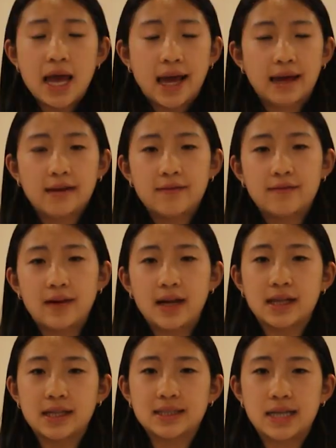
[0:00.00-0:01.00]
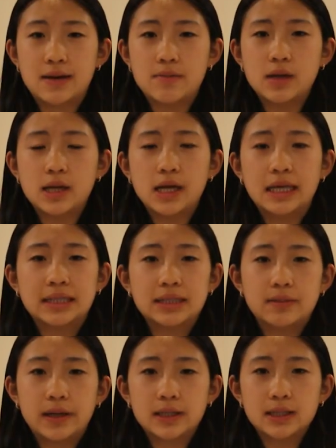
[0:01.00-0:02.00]
and fan excitement,
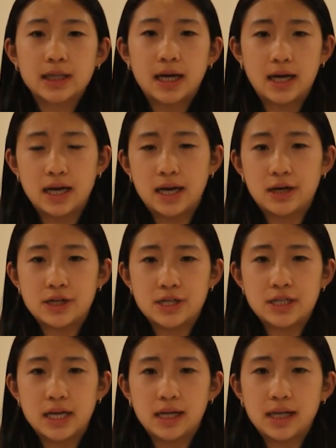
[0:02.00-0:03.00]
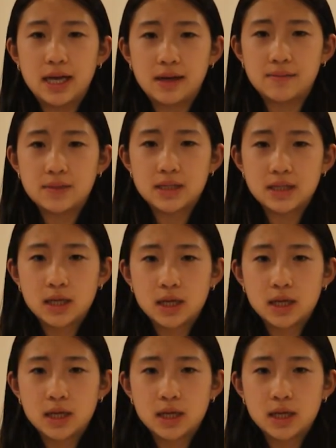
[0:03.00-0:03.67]
especially at higher stake games.